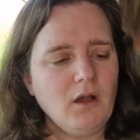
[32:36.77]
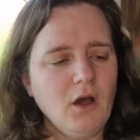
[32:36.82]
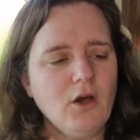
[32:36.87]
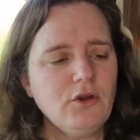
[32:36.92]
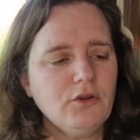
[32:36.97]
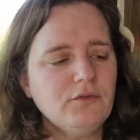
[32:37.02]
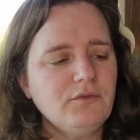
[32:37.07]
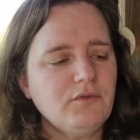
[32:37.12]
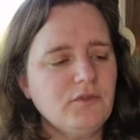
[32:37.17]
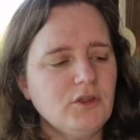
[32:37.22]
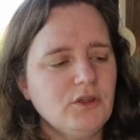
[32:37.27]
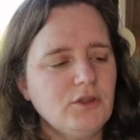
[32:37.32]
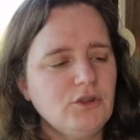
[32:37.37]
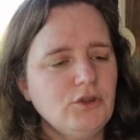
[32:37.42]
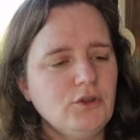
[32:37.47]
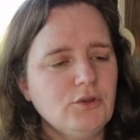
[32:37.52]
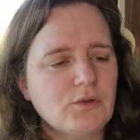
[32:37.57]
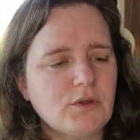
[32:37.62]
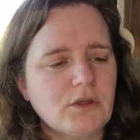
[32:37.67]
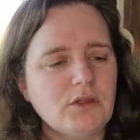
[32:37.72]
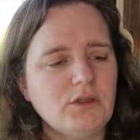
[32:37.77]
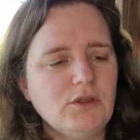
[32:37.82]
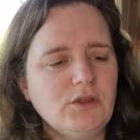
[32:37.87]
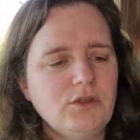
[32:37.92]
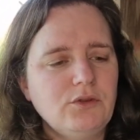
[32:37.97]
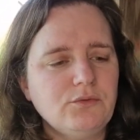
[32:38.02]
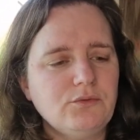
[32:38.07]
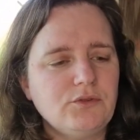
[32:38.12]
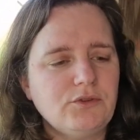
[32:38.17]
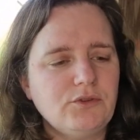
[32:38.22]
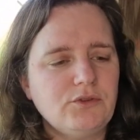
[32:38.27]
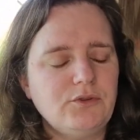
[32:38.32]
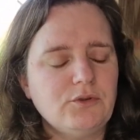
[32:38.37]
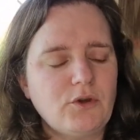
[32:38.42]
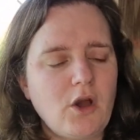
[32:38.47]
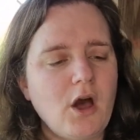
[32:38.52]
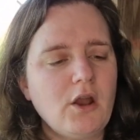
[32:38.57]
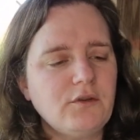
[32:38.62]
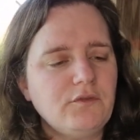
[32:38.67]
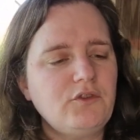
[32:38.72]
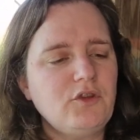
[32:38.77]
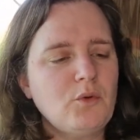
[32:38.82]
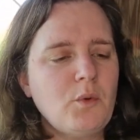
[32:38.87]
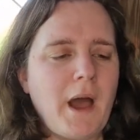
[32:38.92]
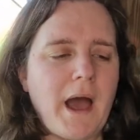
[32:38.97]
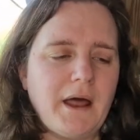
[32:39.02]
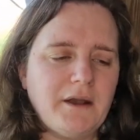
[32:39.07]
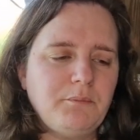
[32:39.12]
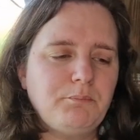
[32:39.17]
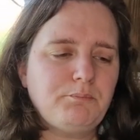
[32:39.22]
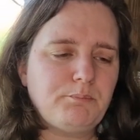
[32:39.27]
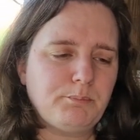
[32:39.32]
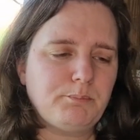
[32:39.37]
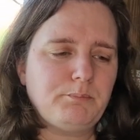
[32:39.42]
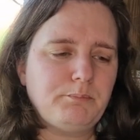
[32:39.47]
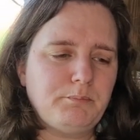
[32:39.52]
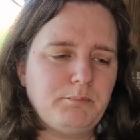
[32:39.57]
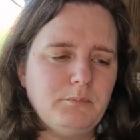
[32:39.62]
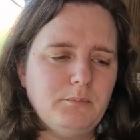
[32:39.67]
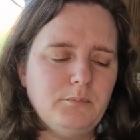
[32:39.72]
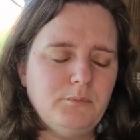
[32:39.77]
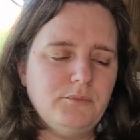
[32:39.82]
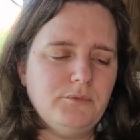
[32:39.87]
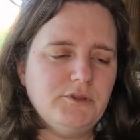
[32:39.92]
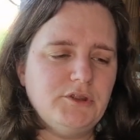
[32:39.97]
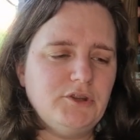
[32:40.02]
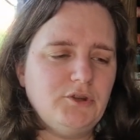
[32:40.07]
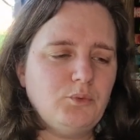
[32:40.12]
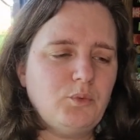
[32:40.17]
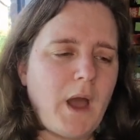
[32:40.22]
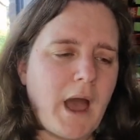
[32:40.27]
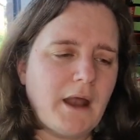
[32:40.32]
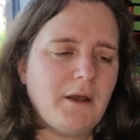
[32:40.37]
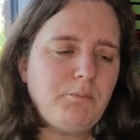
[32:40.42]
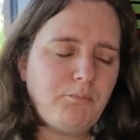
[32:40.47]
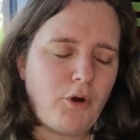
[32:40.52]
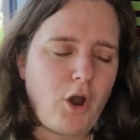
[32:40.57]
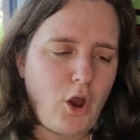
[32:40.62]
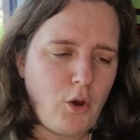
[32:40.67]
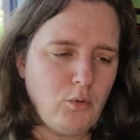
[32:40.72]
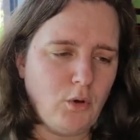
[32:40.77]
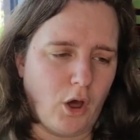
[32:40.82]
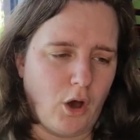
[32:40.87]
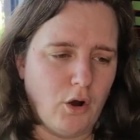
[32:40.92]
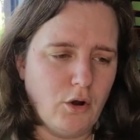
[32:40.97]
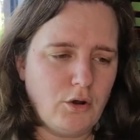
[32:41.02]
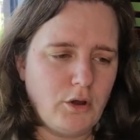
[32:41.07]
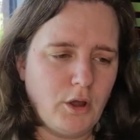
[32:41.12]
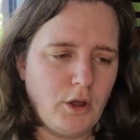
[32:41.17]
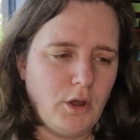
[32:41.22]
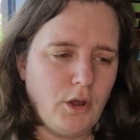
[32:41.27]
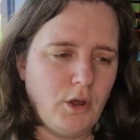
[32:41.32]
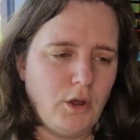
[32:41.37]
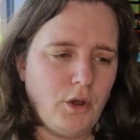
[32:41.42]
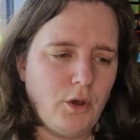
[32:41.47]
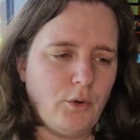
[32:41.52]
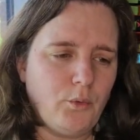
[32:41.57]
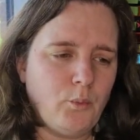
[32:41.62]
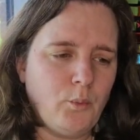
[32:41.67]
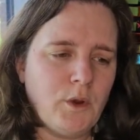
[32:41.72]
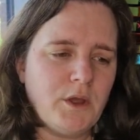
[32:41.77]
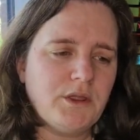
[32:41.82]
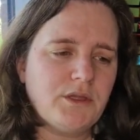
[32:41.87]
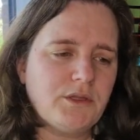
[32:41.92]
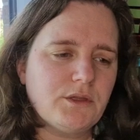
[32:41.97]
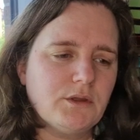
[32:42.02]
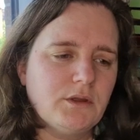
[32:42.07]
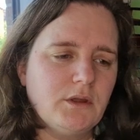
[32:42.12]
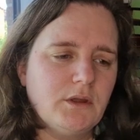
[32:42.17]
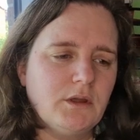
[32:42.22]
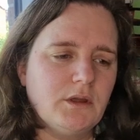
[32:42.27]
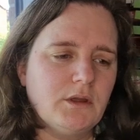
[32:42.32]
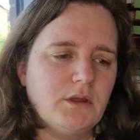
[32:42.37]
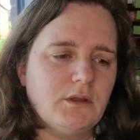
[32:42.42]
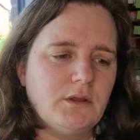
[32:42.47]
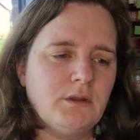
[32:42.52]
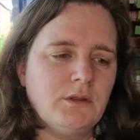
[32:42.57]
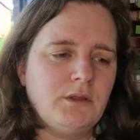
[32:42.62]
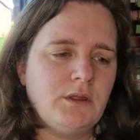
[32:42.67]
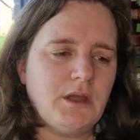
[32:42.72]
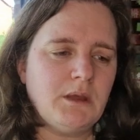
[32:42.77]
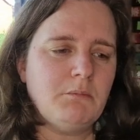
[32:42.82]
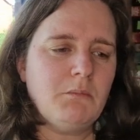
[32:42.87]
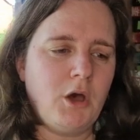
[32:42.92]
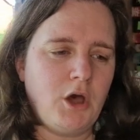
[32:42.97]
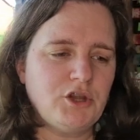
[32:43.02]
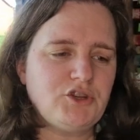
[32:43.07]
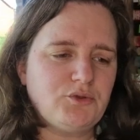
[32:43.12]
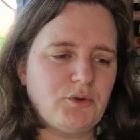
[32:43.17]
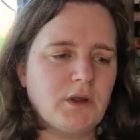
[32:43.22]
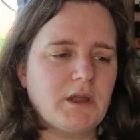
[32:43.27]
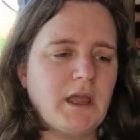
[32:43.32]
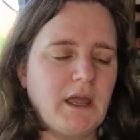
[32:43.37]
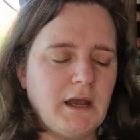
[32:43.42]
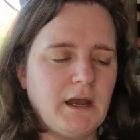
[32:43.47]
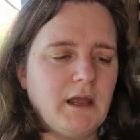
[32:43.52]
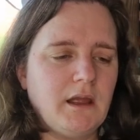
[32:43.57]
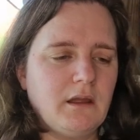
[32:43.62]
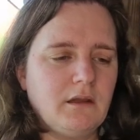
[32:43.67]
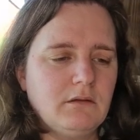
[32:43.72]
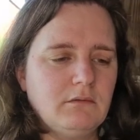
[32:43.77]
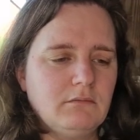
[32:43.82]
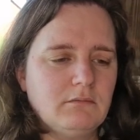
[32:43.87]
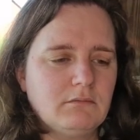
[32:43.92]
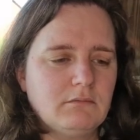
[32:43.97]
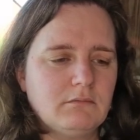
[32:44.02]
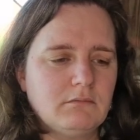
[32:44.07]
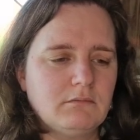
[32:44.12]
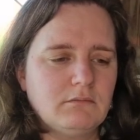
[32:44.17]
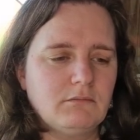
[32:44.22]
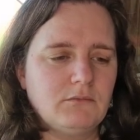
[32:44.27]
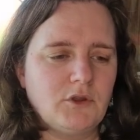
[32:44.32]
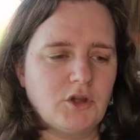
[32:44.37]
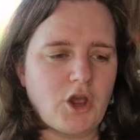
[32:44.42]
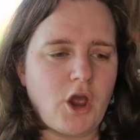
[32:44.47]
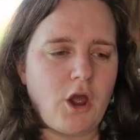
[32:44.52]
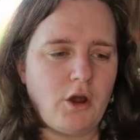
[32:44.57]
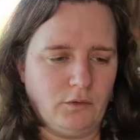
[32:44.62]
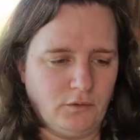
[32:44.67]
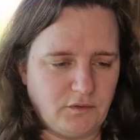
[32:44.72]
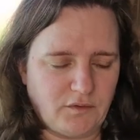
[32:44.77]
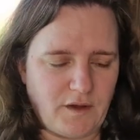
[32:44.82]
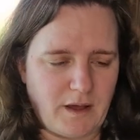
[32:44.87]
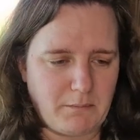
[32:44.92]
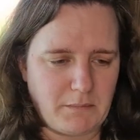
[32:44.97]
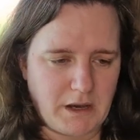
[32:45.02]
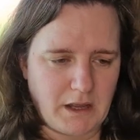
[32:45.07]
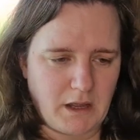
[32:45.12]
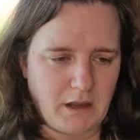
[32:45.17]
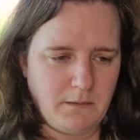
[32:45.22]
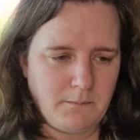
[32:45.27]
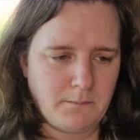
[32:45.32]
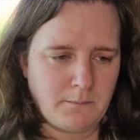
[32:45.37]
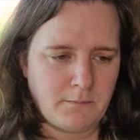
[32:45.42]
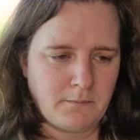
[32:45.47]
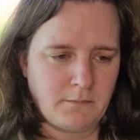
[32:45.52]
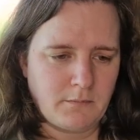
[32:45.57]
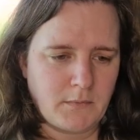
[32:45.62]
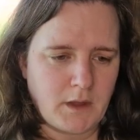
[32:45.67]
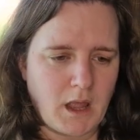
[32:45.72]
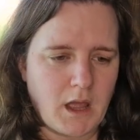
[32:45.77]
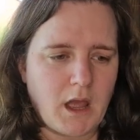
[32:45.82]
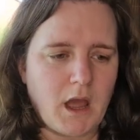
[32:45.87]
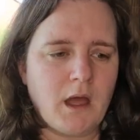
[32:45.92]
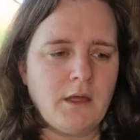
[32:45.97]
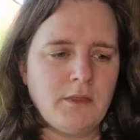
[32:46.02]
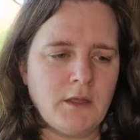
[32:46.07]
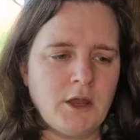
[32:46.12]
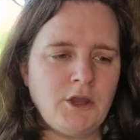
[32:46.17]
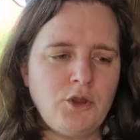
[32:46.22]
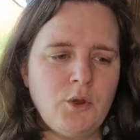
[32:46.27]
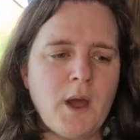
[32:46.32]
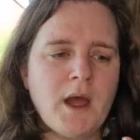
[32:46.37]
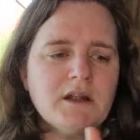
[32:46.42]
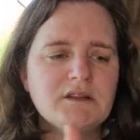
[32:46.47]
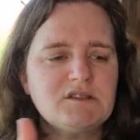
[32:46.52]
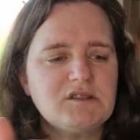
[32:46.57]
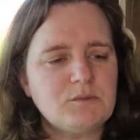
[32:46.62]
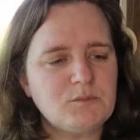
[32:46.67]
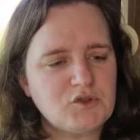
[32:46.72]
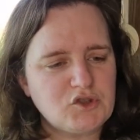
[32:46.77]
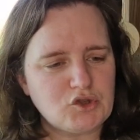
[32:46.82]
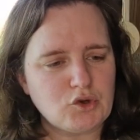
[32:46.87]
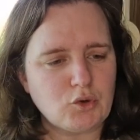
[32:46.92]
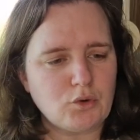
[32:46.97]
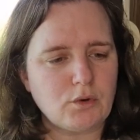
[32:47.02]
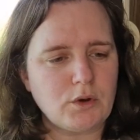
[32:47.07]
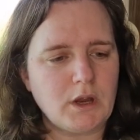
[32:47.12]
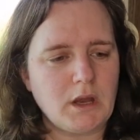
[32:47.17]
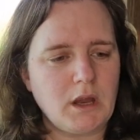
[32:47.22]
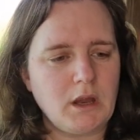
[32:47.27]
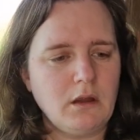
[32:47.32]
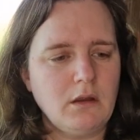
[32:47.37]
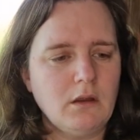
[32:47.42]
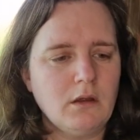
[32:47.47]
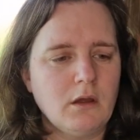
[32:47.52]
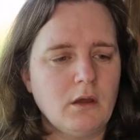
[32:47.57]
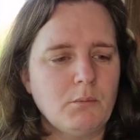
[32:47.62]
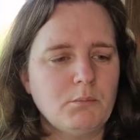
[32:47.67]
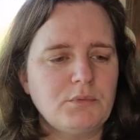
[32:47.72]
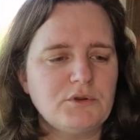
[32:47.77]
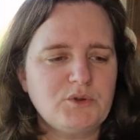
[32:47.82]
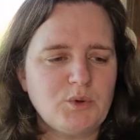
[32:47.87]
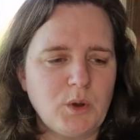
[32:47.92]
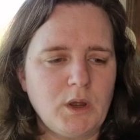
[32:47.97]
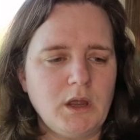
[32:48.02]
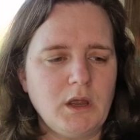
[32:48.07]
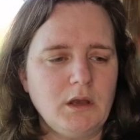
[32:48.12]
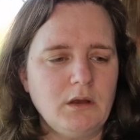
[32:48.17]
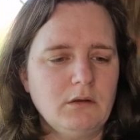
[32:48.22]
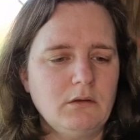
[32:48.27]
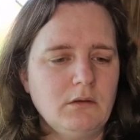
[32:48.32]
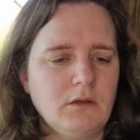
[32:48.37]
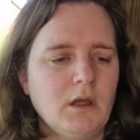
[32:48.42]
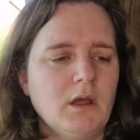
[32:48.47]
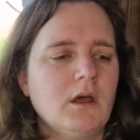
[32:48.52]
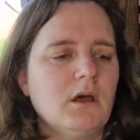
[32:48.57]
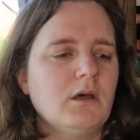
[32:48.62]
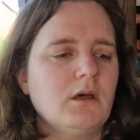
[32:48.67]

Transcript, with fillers: kind of you you you kind of you had a you had a prologue with the murderer killing the girl's family and then you had some story between